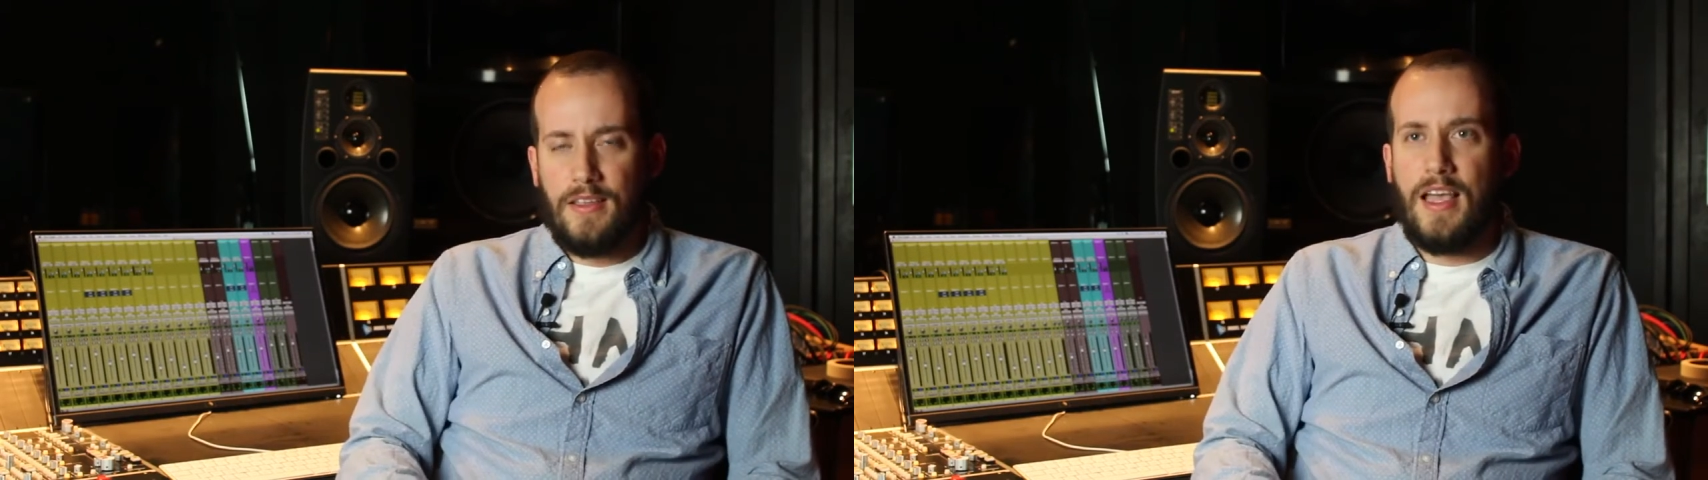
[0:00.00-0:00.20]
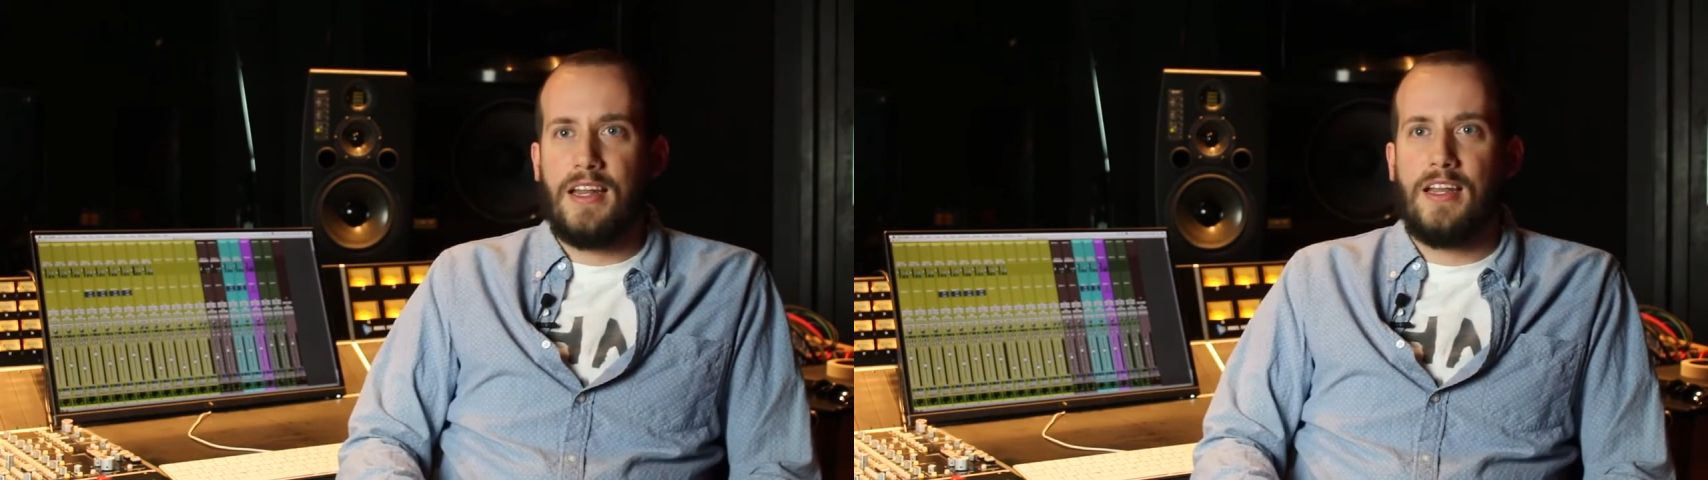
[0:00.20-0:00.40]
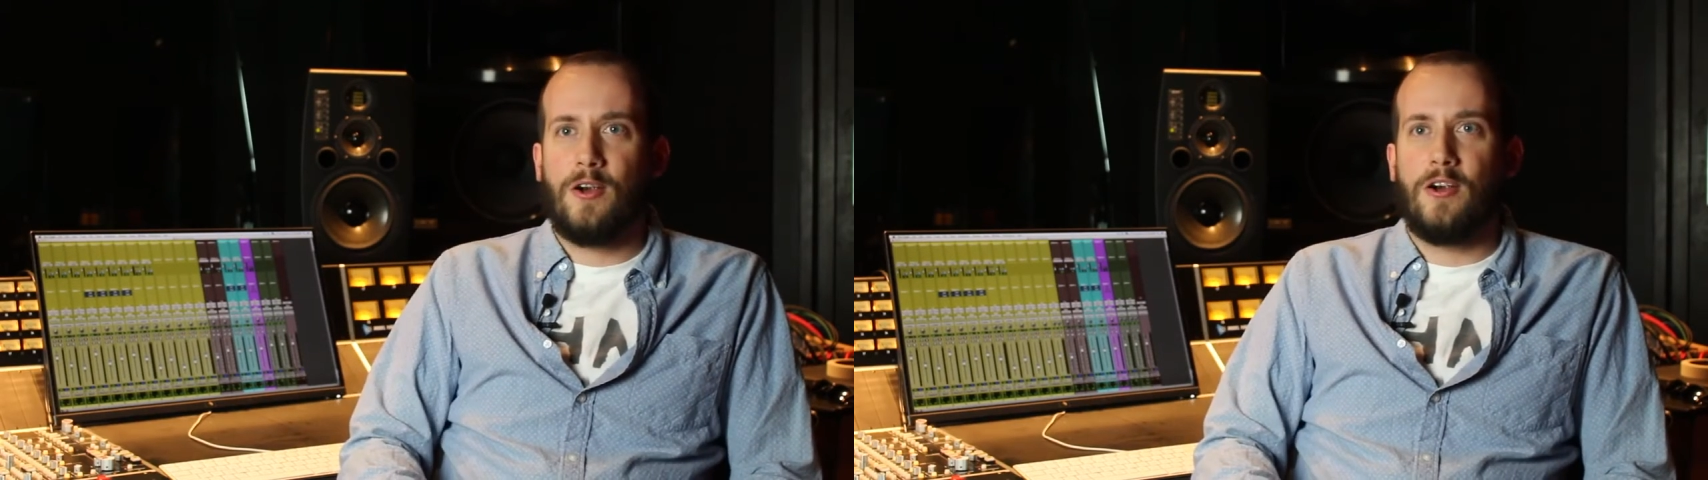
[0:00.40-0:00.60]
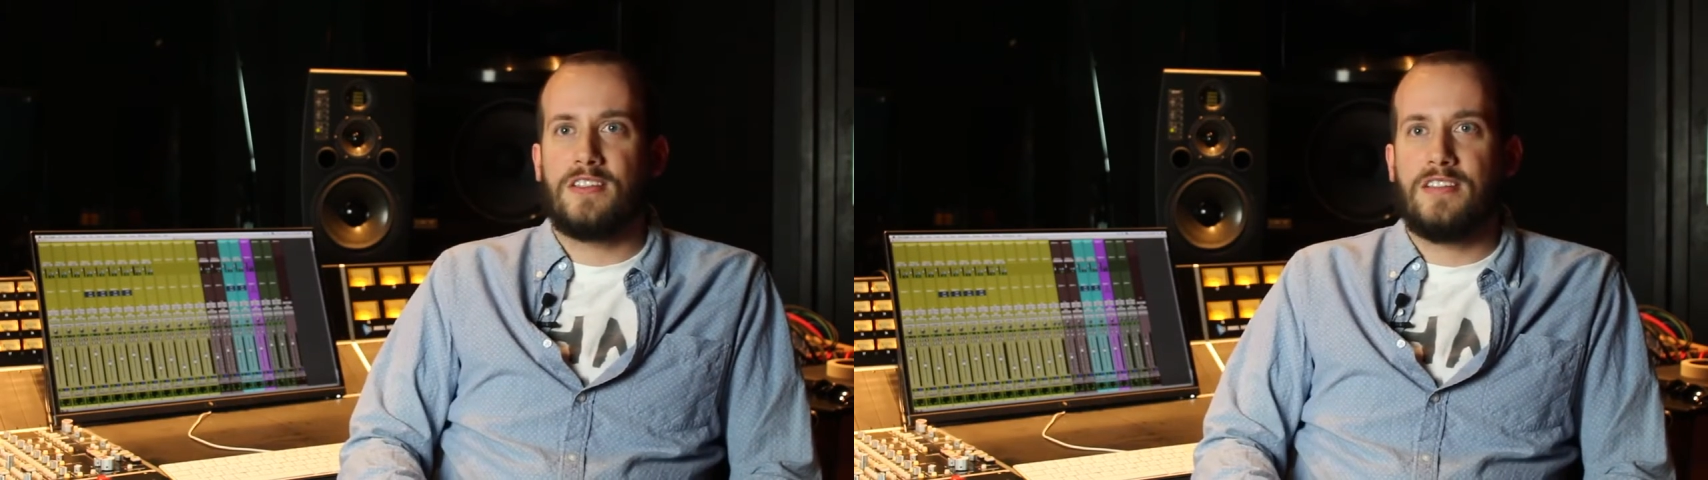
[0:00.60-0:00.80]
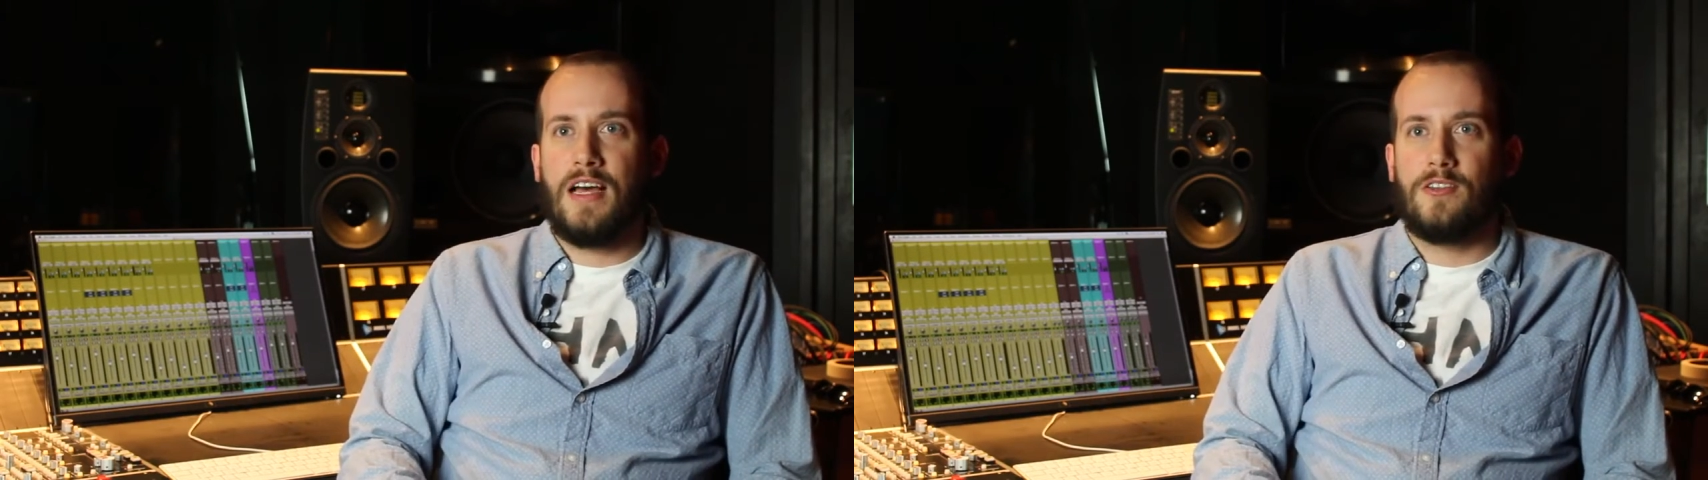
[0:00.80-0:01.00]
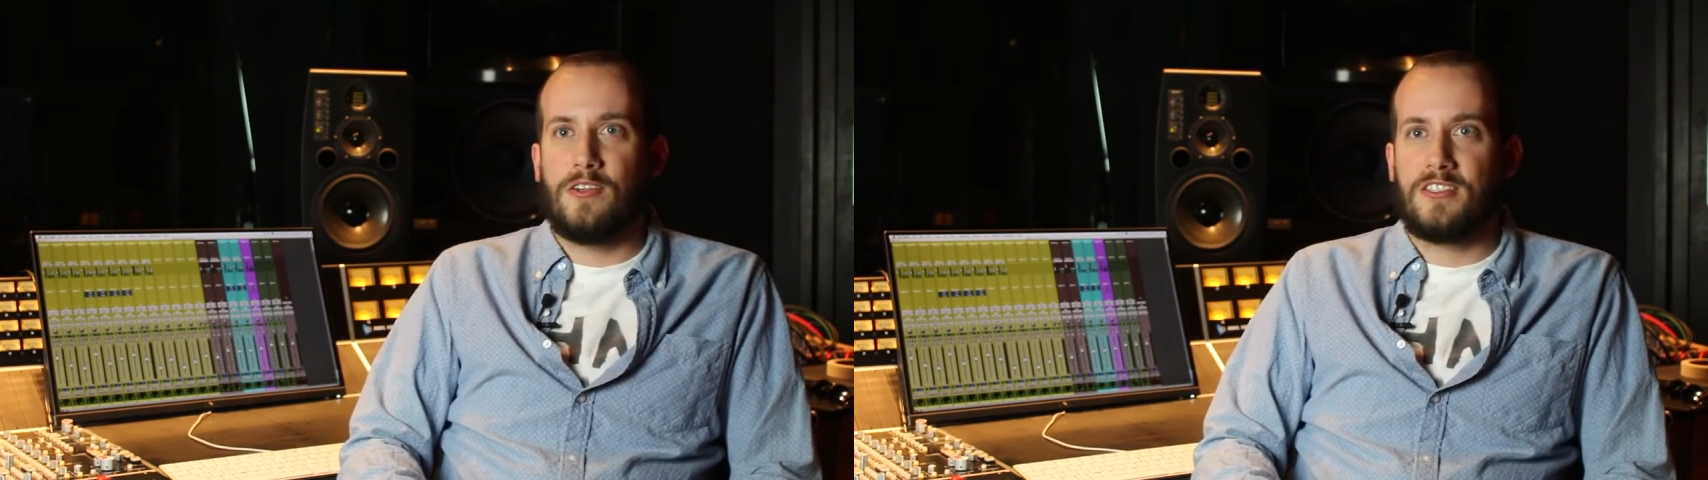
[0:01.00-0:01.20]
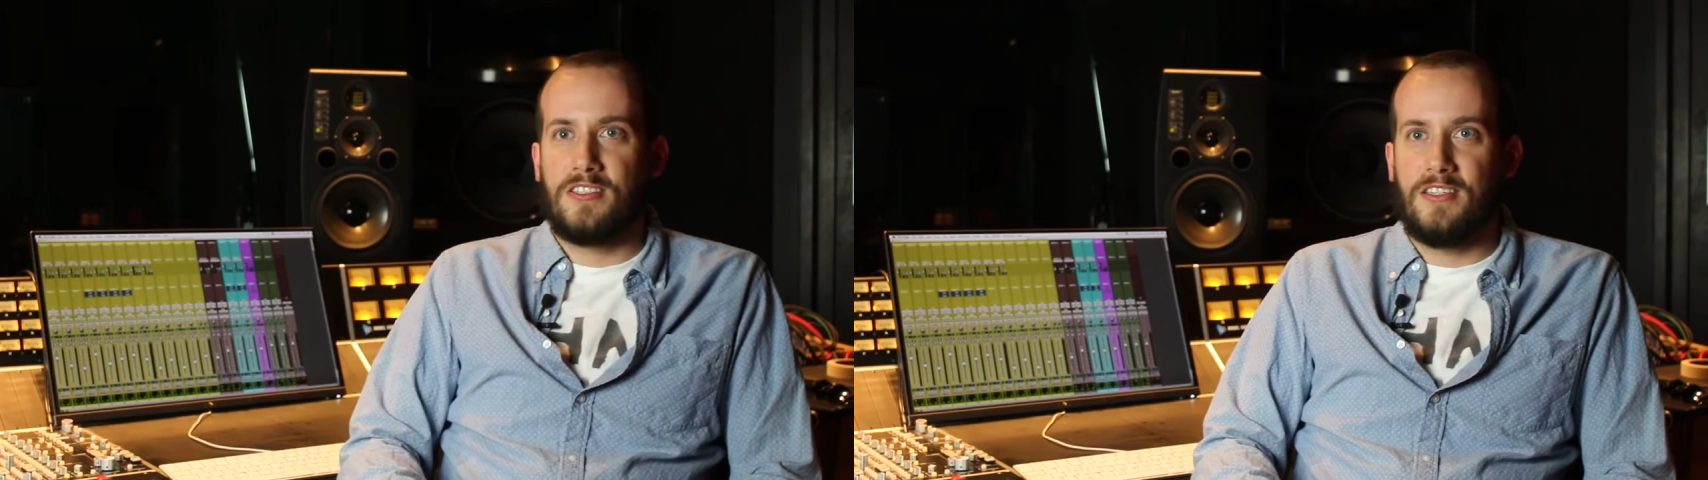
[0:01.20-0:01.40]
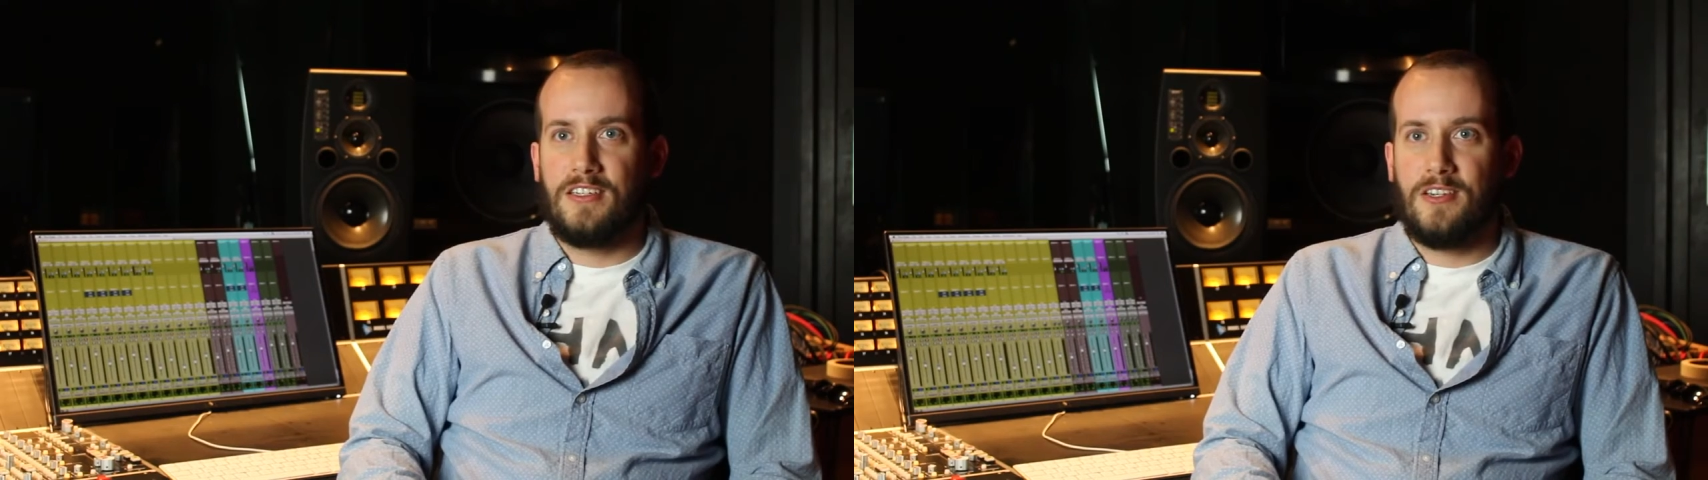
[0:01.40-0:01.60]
80 Hertz, that looks good.